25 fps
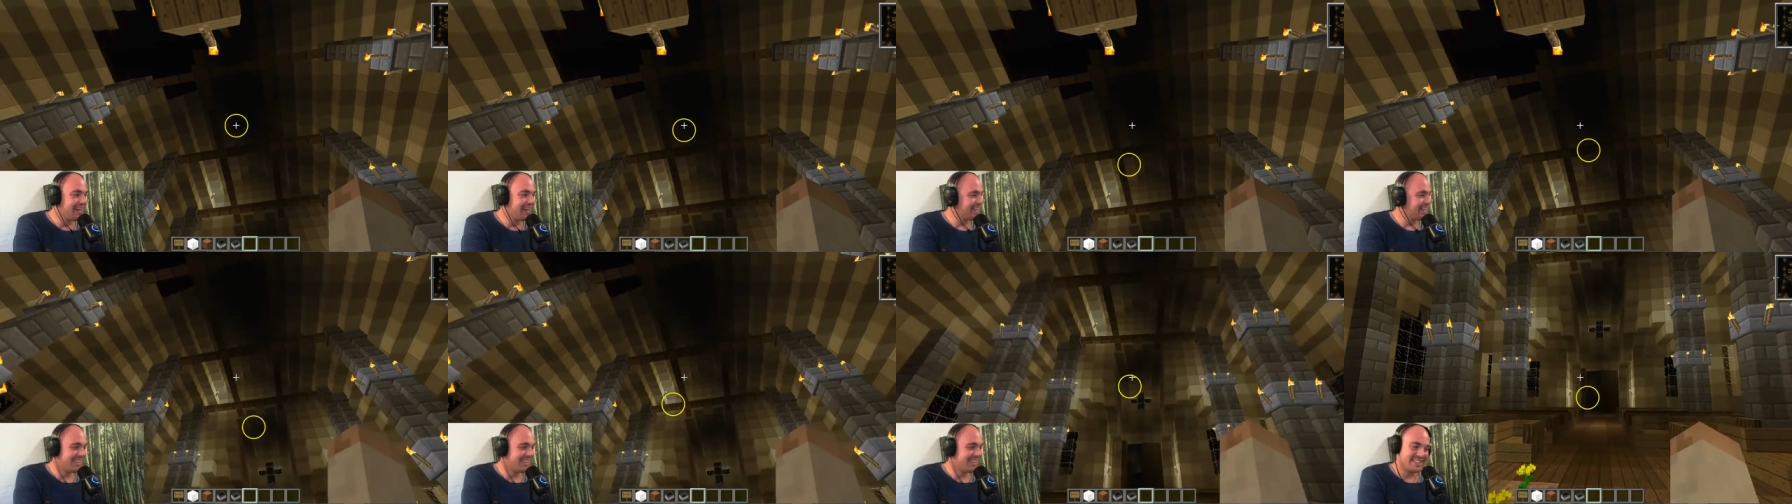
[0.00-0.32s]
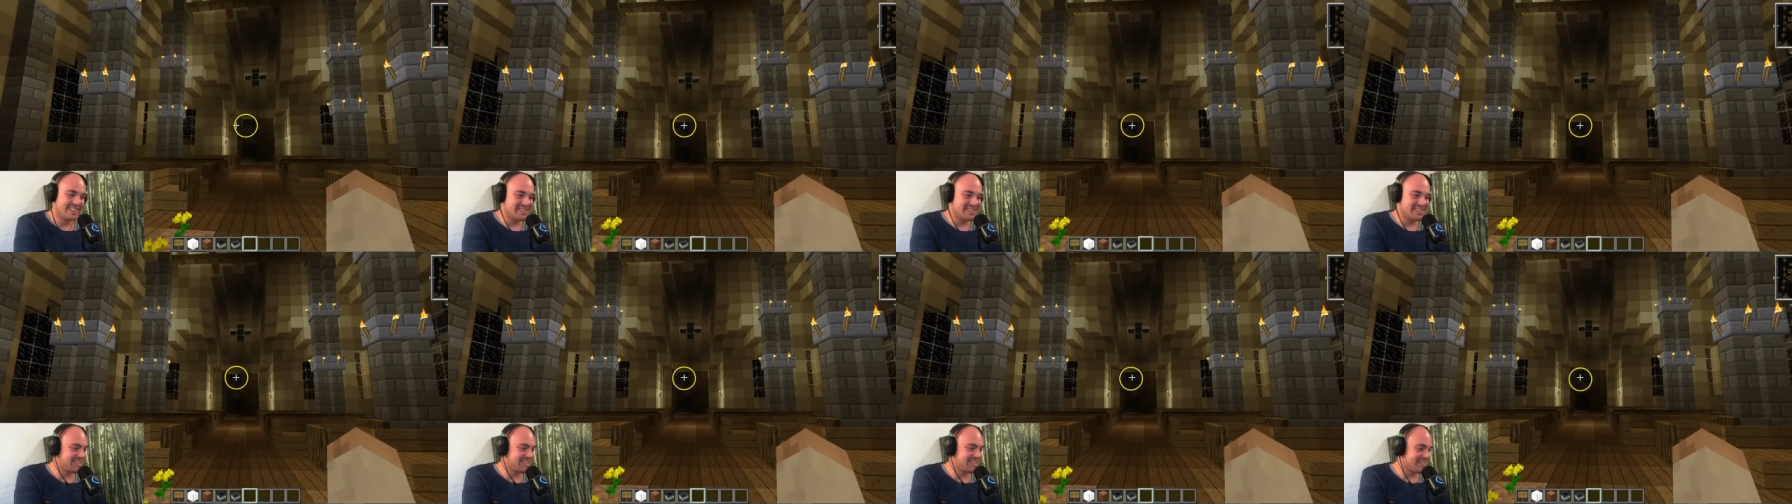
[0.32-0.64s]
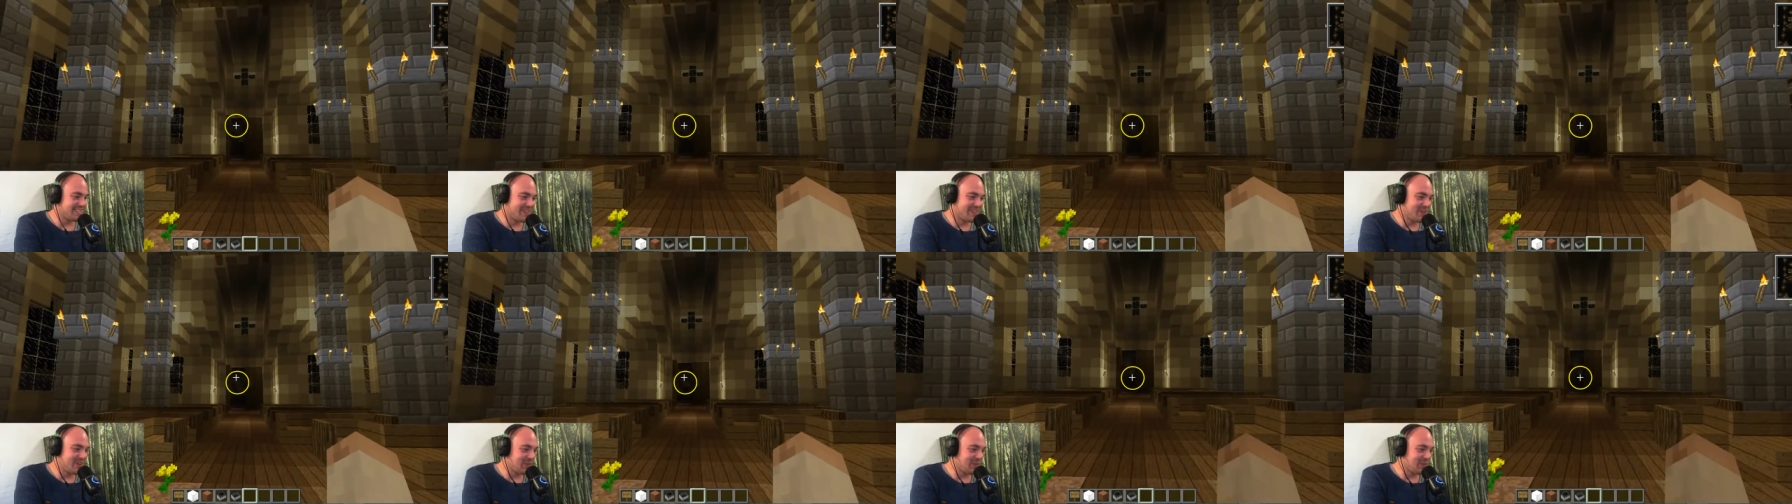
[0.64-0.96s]
this is
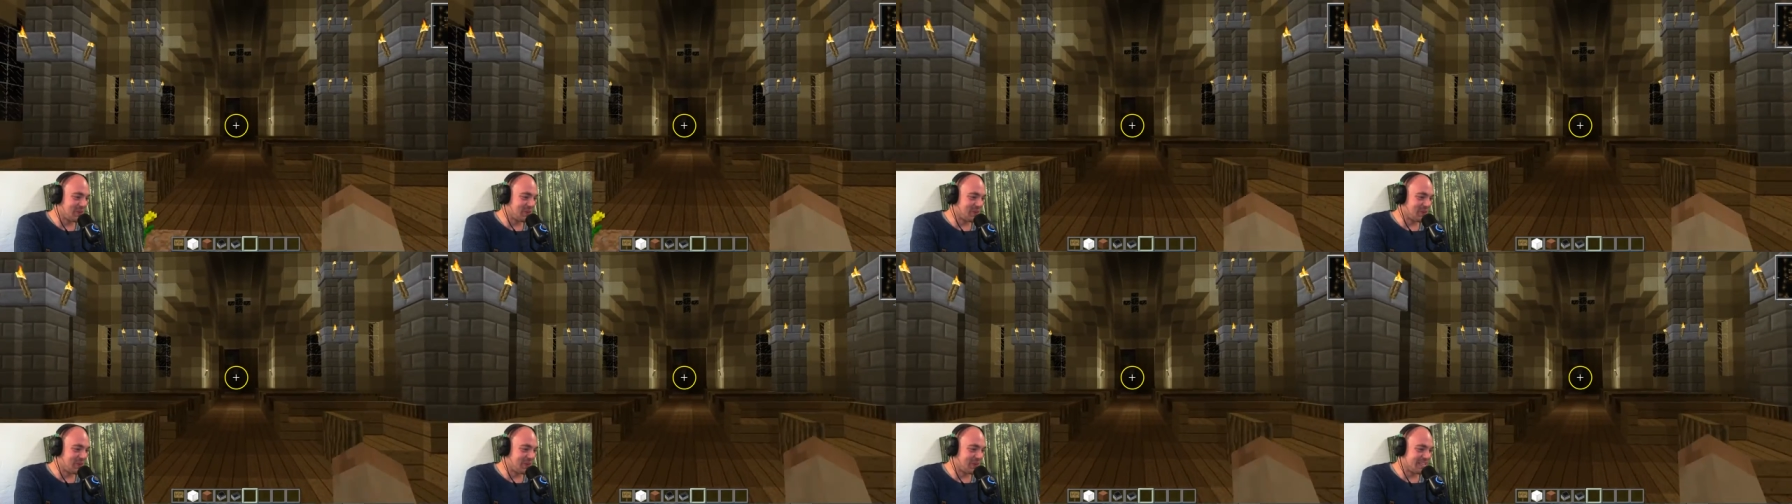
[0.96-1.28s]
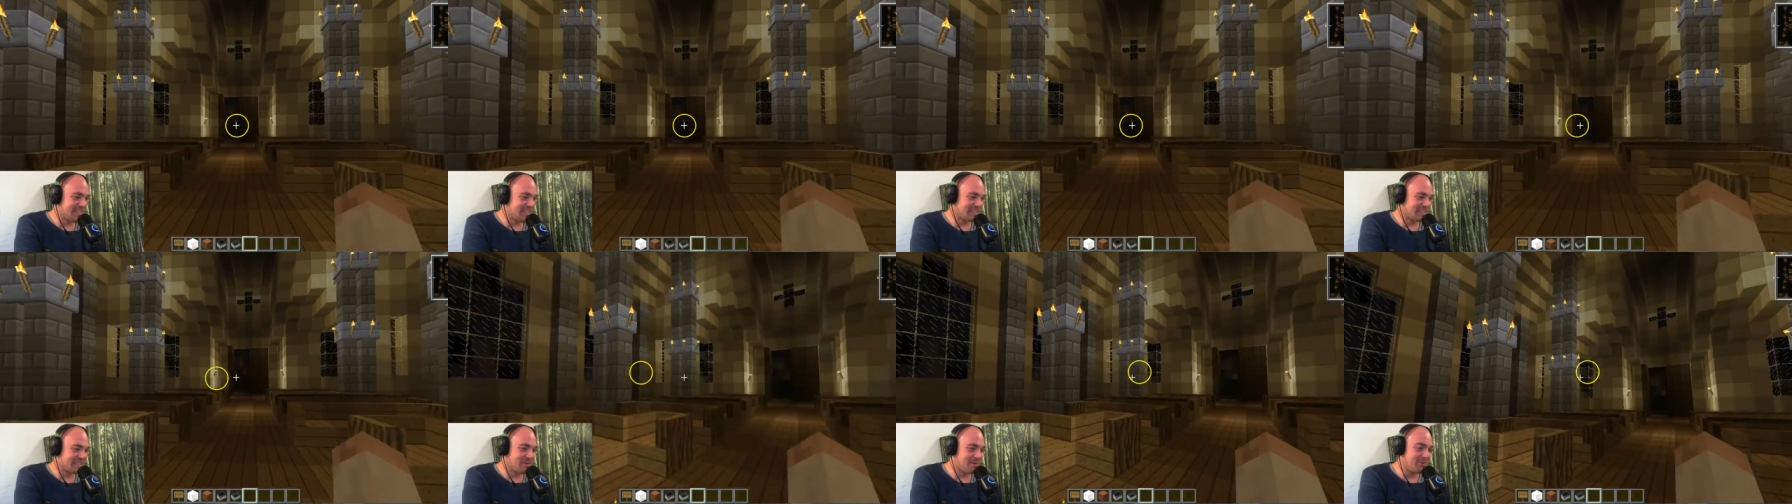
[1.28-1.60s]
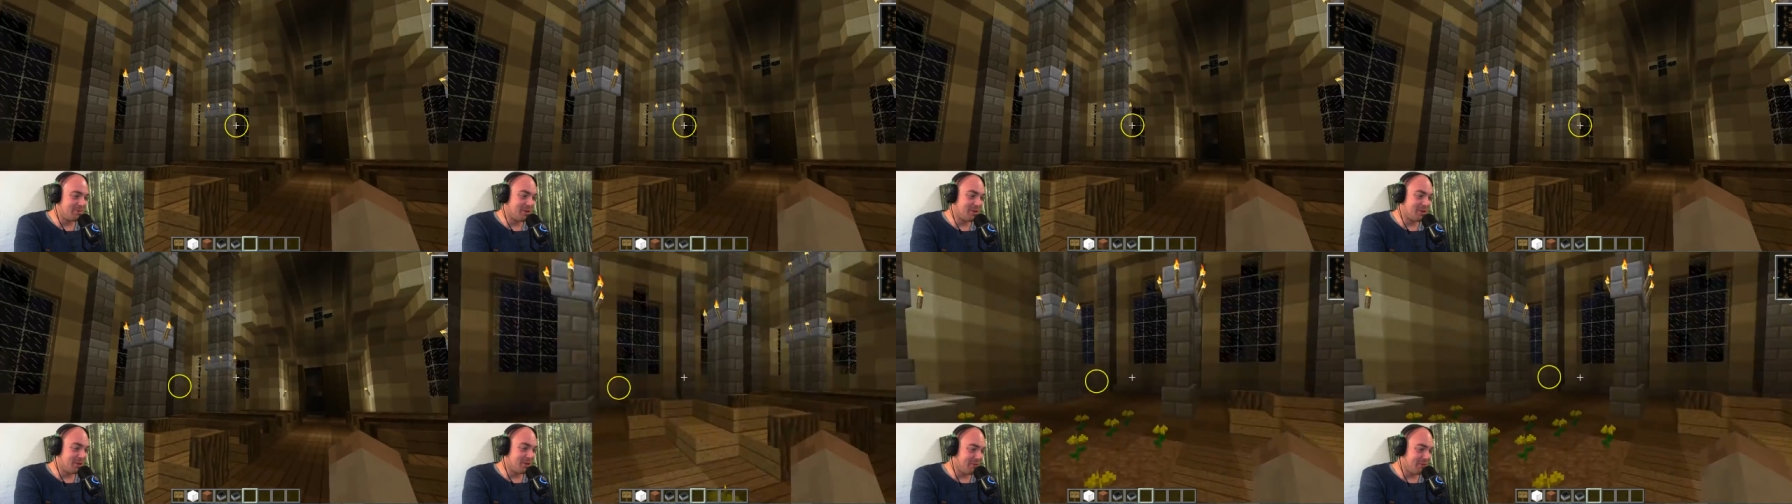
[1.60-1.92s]
so cool. It's so
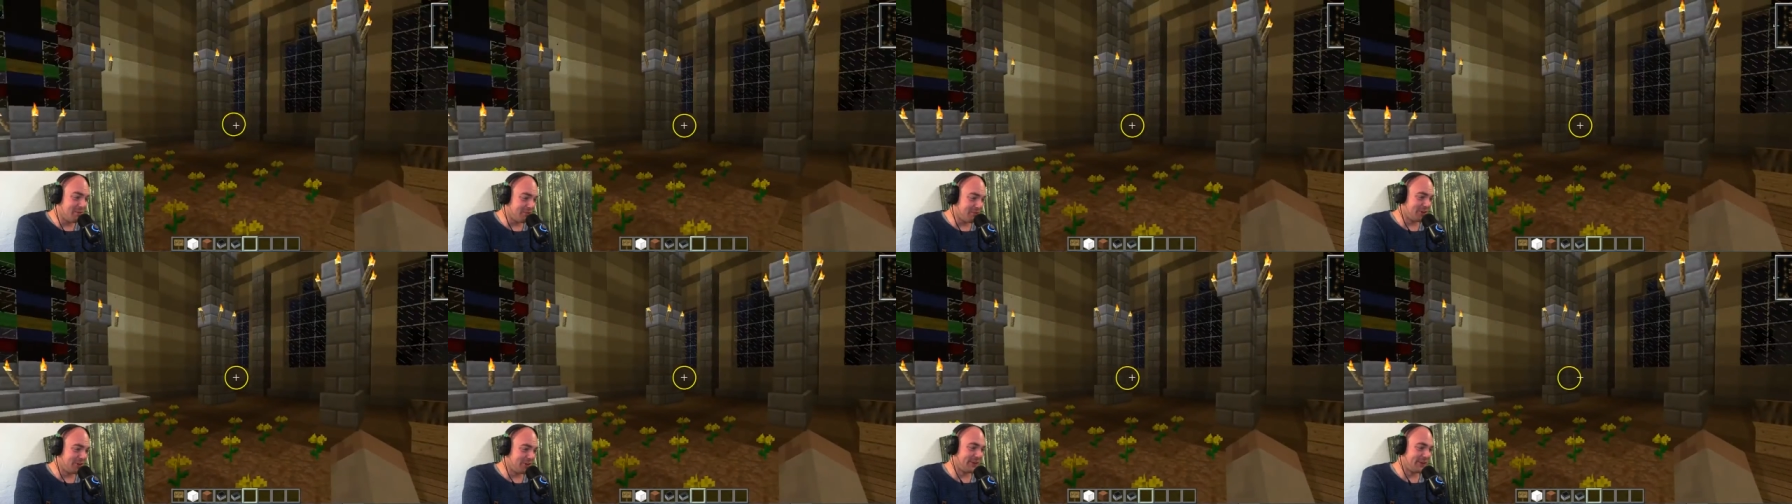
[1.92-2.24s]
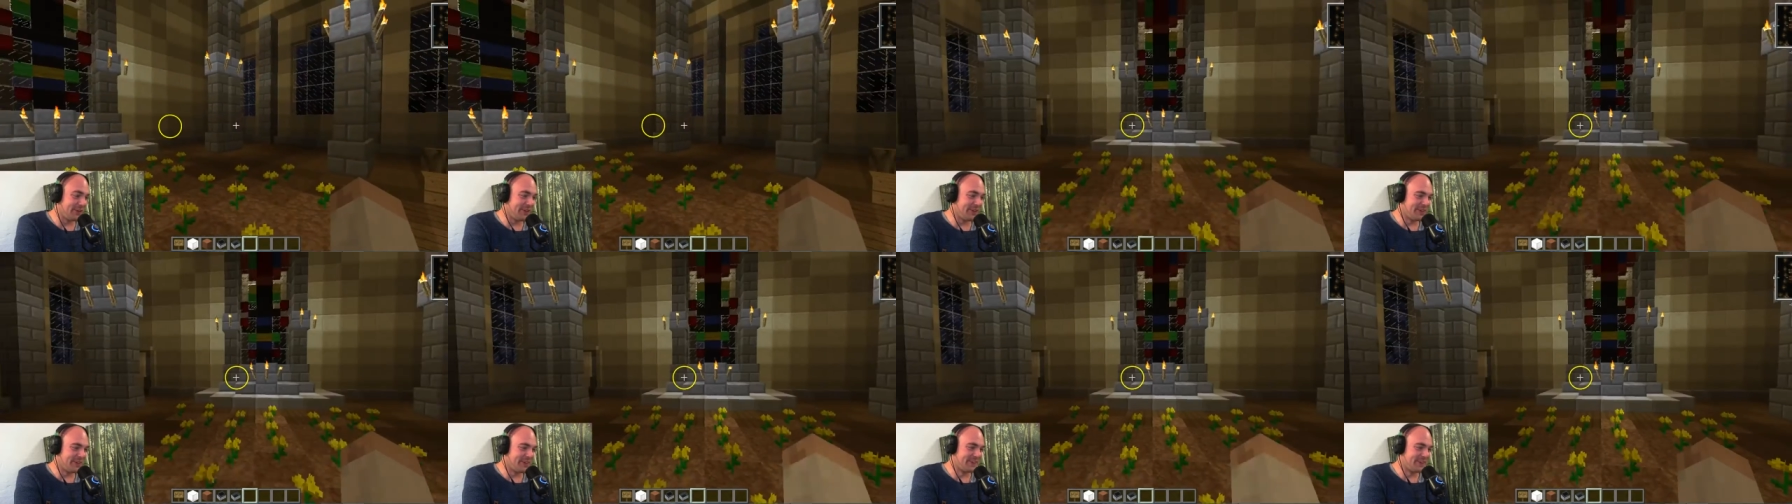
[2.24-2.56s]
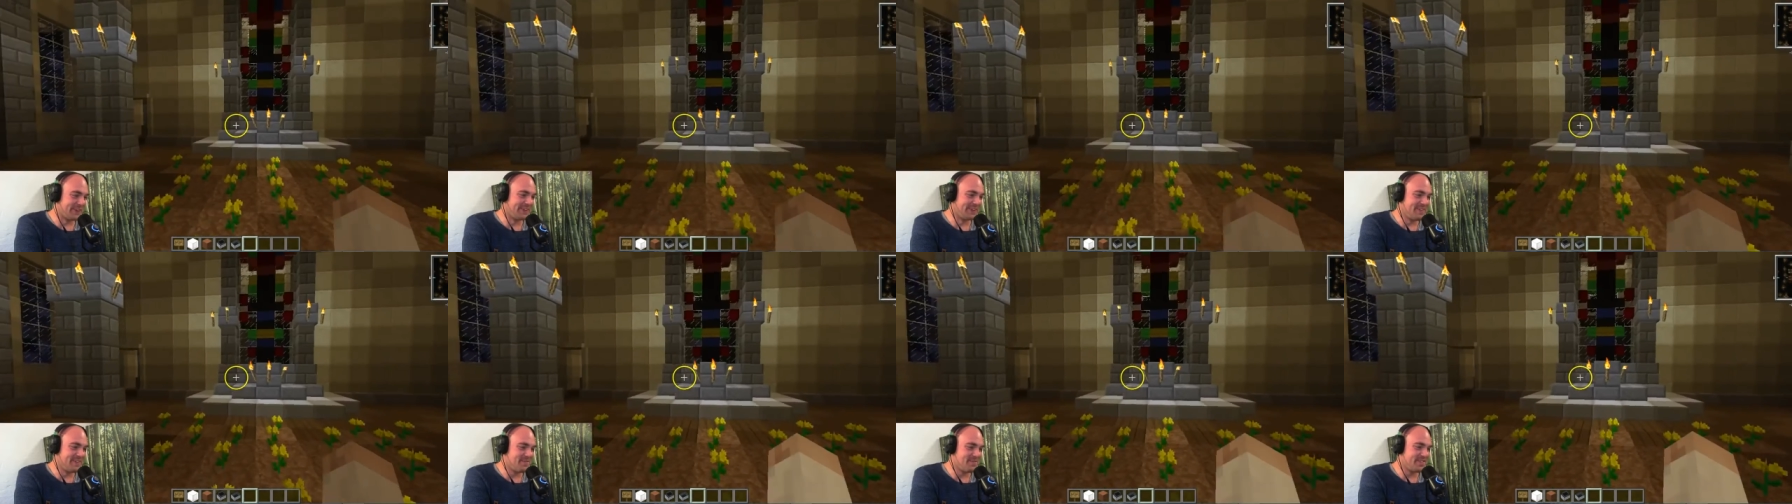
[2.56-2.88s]

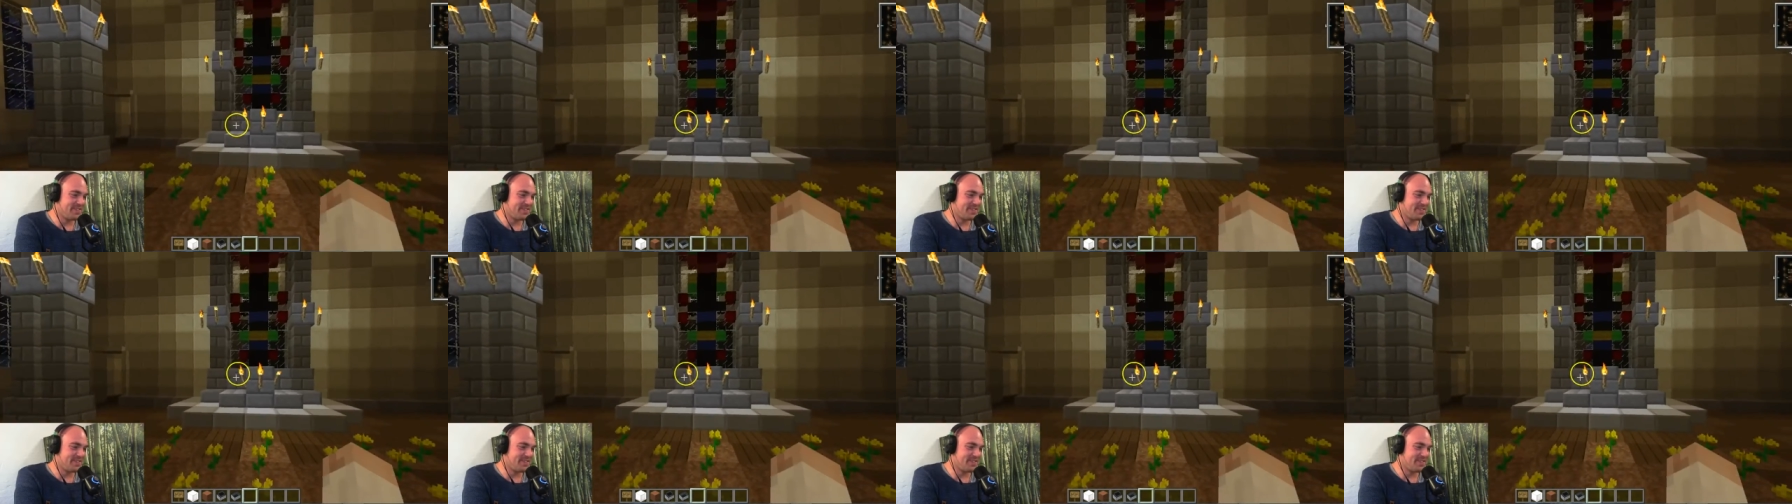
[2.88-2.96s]
beautiful.